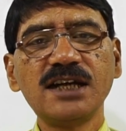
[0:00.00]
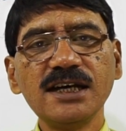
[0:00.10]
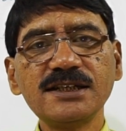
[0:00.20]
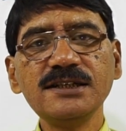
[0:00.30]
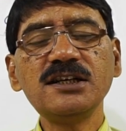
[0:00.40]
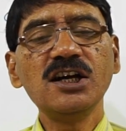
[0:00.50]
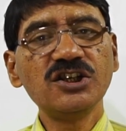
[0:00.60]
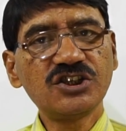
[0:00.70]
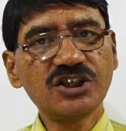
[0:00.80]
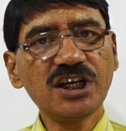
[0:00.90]
Doesn't
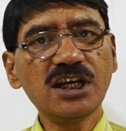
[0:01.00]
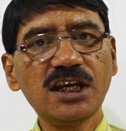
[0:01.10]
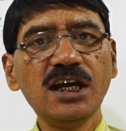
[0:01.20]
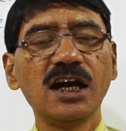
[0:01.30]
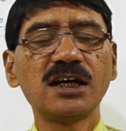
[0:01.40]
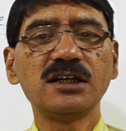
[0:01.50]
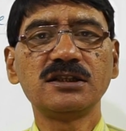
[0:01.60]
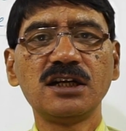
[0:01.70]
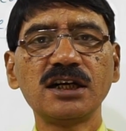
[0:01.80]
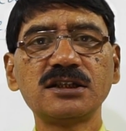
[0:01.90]
she
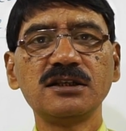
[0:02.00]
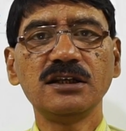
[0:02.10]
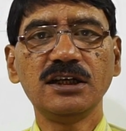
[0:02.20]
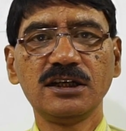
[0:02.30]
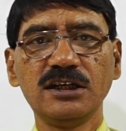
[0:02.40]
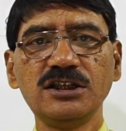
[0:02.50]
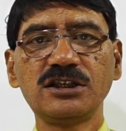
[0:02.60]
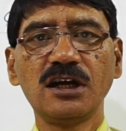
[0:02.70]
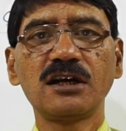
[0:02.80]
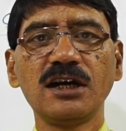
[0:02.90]
conduct
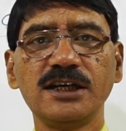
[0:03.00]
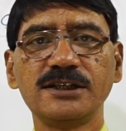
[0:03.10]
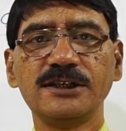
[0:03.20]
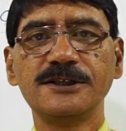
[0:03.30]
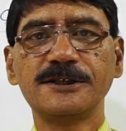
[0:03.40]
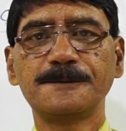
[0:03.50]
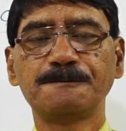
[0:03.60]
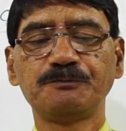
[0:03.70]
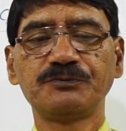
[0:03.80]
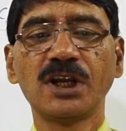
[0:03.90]
English classes?
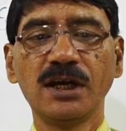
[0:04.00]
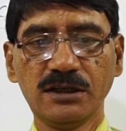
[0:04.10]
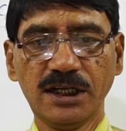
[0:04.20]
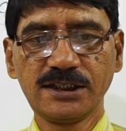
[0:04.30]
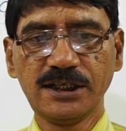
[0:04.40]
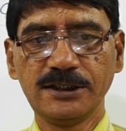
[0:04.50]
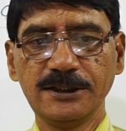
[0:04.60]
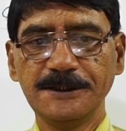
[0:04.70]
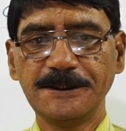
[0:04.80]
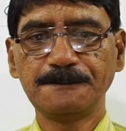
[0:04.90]
Next
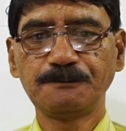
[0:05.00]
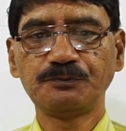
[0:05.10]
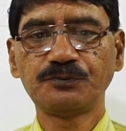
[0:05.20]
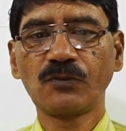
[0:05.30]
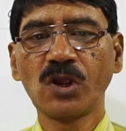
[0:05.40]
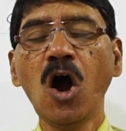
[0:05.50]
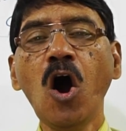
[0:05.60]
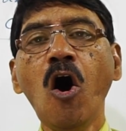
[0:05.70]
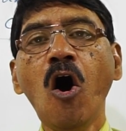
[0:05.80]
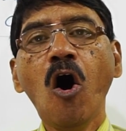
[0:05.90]
sentence.
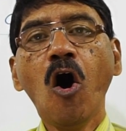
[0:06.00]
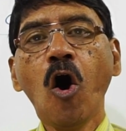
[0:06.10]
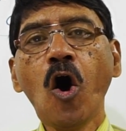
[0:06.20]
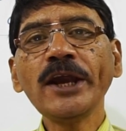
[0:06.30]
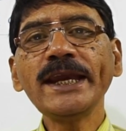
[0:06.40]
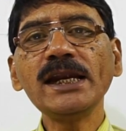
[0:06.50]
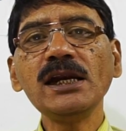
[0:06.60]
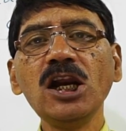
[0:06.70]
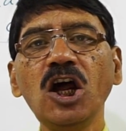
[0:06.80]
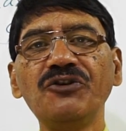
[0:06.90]
Oil
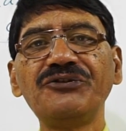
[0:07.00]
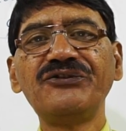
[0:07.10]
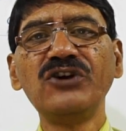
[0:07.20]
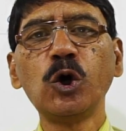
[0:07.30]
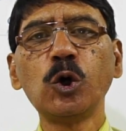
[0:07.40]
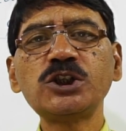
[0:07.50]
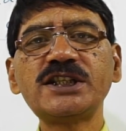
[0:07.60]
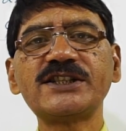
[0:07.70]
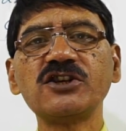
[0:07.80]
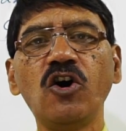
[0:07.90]

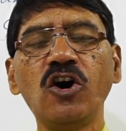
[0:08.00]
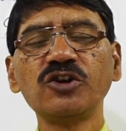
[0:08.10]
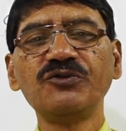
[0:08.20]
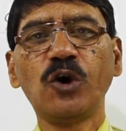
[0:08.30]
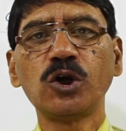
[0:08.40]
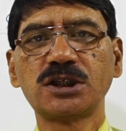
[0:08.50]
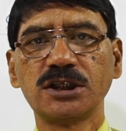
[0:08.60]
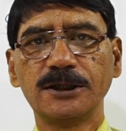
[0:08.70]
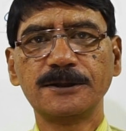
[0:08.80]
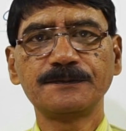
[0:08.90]
floats on
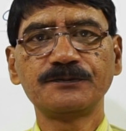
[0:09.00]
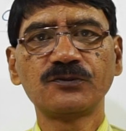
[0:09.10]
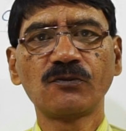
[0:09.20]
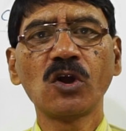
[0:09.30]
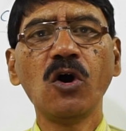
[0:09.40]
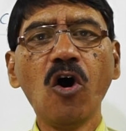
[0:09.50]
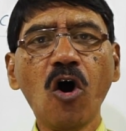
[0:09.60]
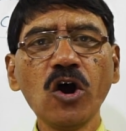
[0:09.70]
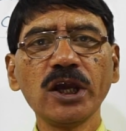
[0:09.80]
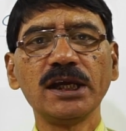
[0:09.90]
water.
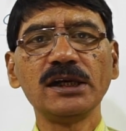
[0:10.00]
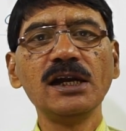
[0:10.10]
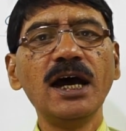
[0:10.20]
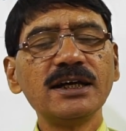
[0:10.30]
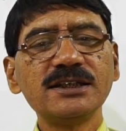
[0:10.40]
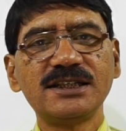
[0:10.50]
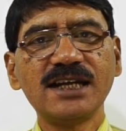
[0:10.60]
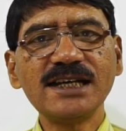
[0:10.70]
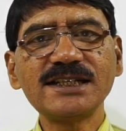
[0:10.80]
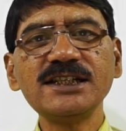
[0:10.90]
Oil
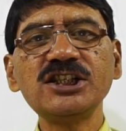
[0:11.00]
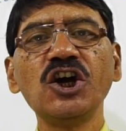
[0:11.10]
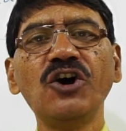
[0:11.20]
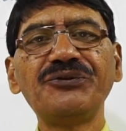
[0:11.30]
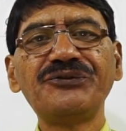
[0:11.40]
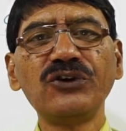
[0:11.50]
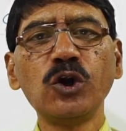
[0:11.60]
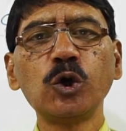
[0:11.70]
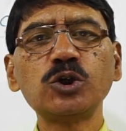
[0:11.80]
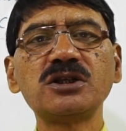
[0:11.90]
doesn't
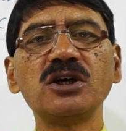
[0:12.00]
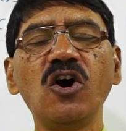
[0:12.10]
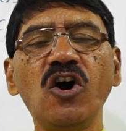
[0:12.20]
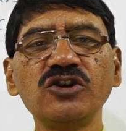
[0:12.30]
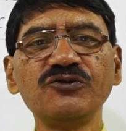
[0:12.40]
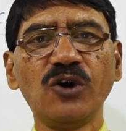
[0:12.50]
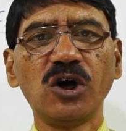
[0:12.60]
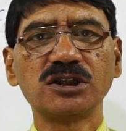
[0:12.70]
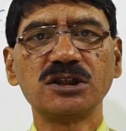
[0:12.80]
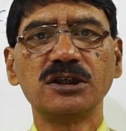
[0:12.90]
float on
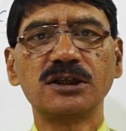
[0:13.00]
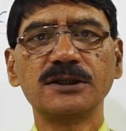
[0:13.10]
water.